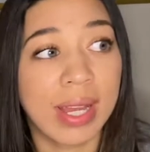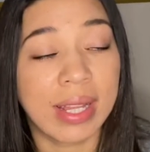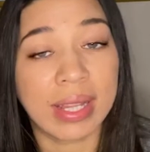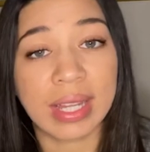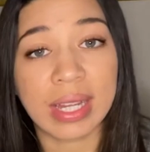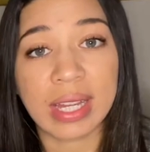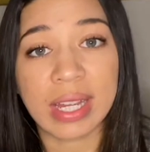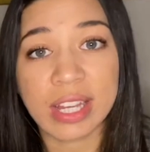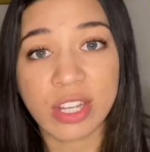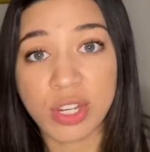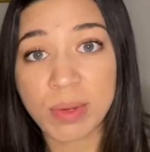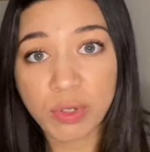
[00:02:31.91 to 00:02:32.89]
the
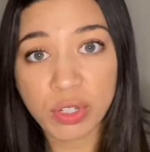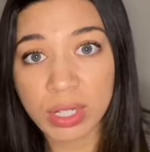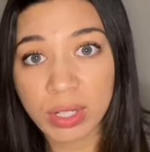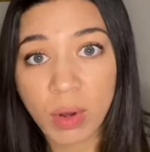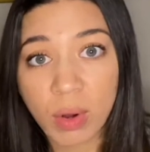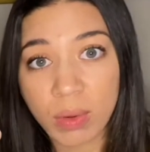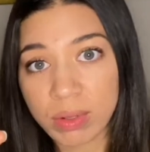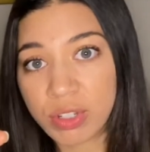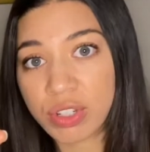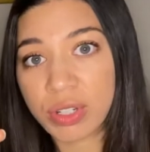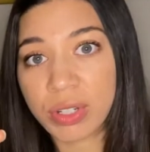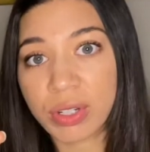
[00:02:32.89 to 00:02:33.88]
Egyptian
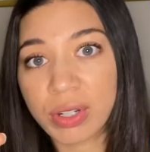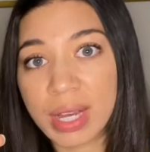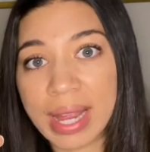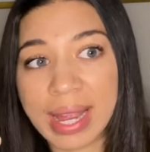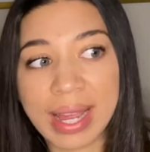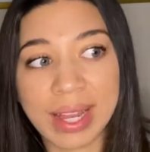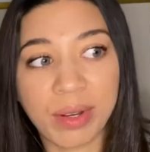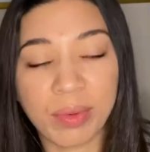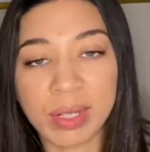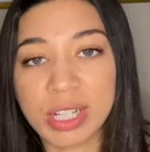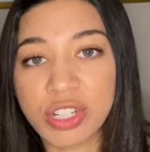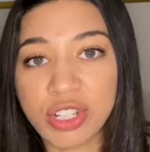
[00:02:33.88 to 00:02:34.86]
culture and
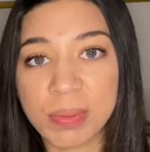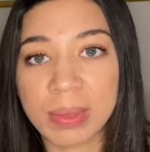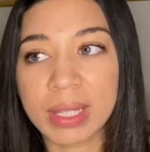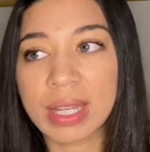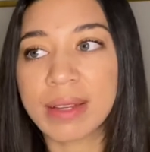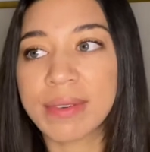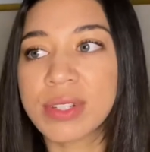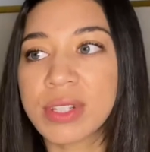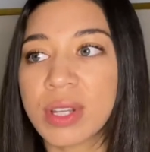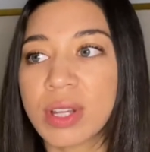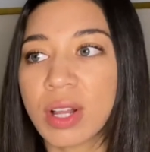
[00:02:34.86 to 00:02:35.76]
religious beliefs,